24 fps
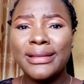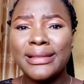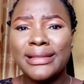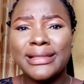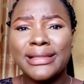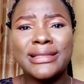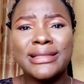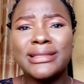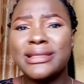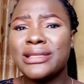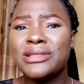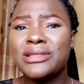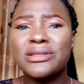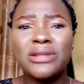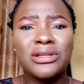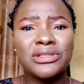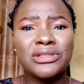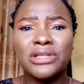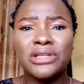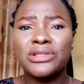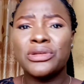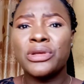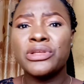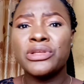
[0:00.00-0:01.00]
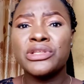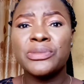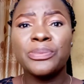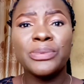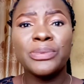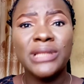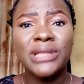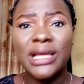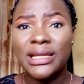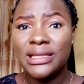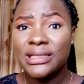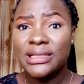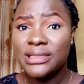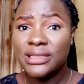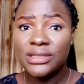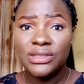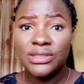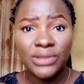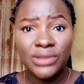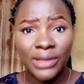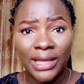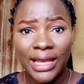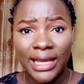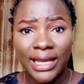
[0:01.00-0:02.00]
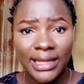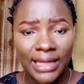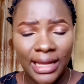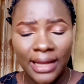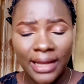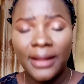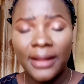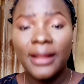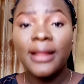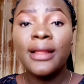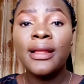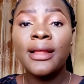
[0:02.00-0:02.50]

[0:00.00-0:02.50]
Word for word: it's, it's not just going to put anything together.